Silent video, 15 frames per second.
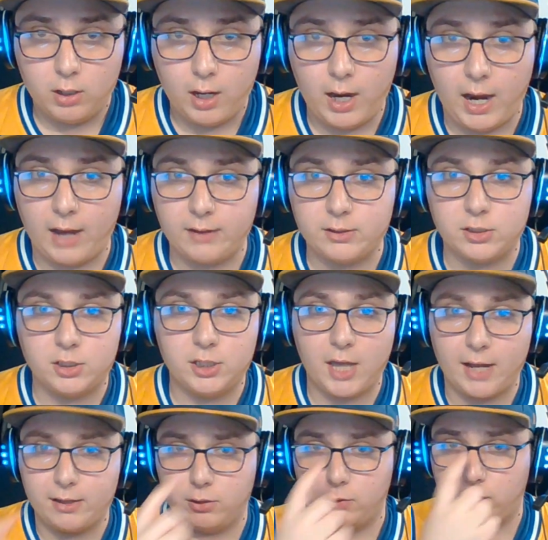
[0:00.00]
and
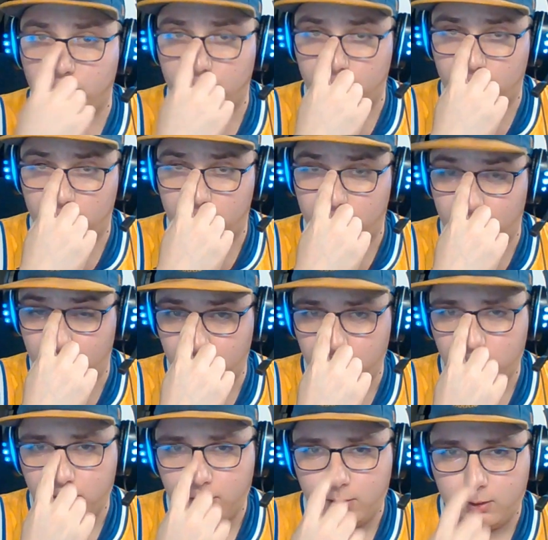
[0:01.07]
yet you
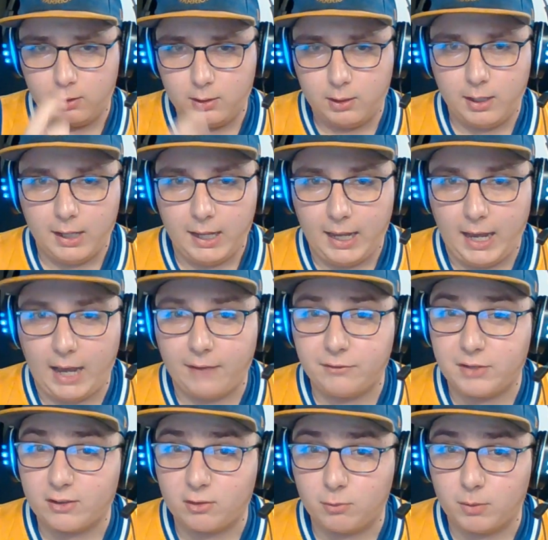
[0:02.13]
still have
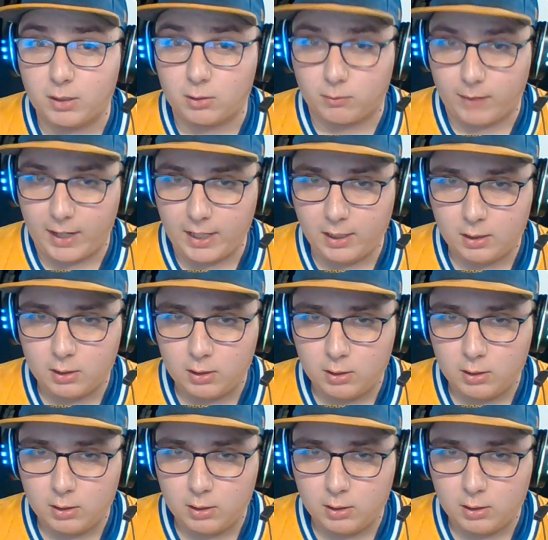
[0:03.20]
yet to win a ring.